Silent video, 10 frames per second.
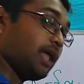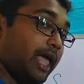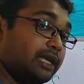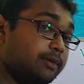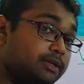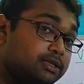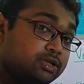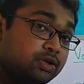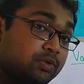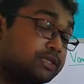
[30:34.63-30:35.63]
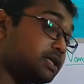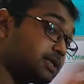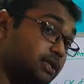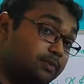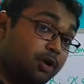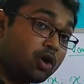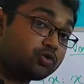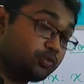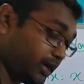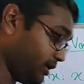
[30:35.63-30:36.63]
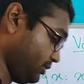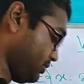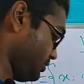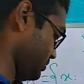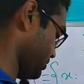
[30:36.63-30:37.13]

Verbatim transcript: the elements which doesn't belong to A